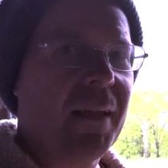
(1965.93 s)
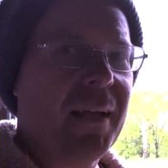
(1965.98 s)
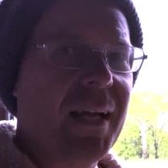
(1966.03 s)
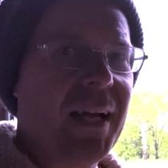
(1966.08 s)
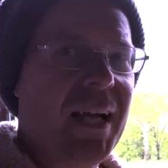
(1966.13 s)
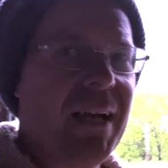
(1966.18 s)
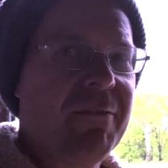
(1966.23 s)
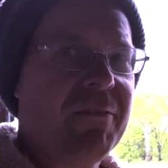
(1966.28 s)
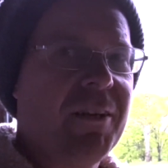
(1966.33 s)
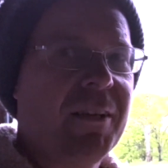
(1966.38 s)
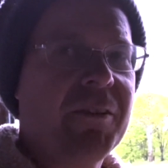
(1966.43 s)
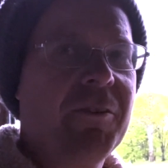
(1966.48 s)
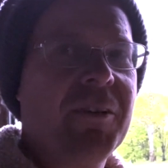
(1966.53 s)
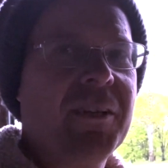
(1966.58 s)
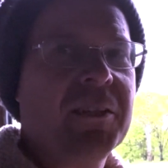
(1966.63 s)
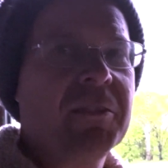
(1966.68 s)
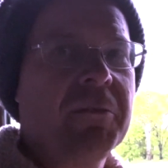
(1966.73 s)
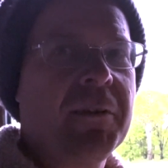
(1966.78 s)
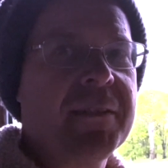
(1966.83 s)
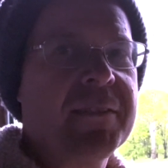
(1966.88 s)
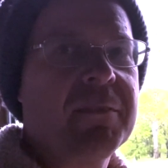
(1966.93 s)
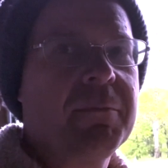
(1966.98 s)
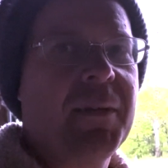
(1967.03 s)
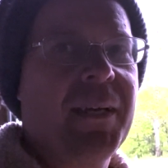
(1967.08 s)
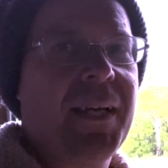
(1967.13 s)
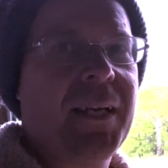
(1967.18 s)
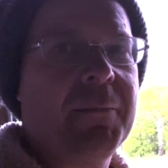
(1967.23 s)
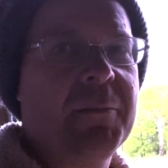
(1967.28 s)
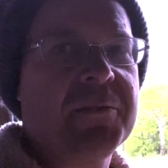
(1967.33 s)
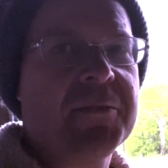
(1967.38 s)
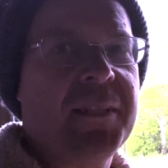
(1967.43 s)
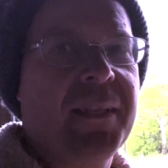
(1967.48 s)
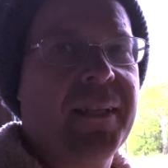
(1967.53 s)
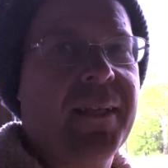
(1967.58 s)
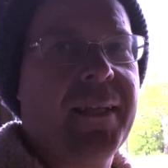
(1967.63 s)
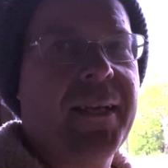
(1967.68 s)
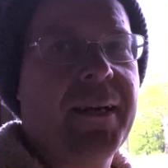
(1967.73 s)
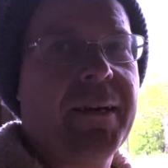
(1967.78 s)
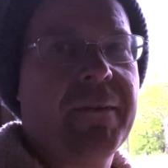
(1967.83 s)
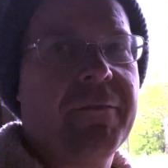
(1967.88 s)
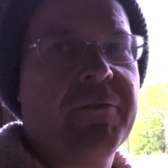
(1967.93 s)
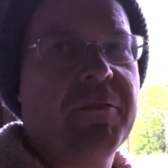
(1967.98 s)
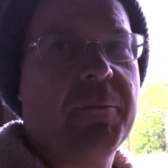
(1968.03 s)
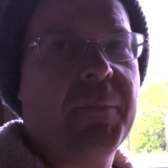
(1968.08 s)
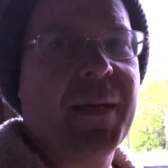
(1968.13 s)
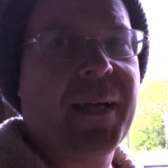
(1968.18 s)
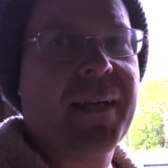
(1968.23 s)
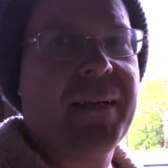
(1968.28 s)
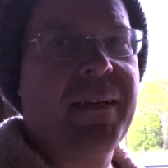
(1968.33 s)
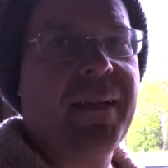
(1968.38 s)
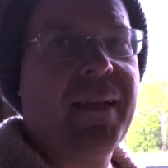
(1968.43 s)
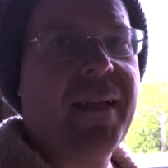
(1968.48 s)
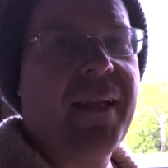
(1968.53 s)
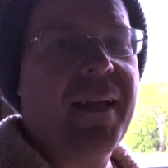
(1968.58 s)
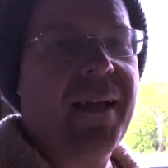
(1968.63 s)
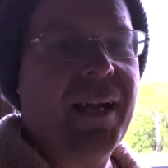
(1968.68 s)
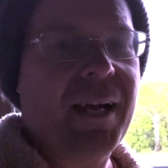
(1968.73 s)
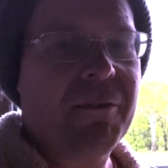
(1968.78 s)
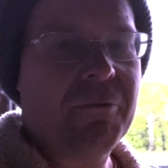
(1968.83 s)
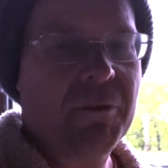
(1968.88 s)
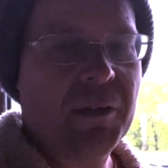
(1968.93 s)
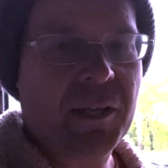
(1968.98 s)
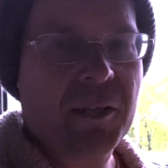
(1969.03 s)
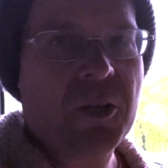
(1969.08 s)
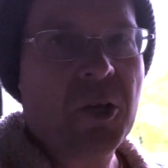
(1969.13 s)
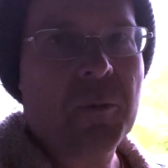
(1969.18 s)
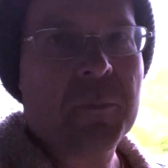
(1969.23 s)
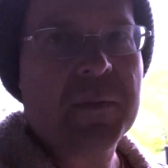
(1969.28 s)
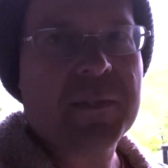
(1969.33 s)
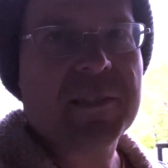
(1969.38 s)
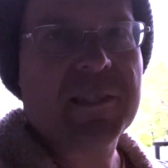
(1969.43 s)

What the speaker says: I've got to go get the rest of my animals taken care of for bed. I really hope this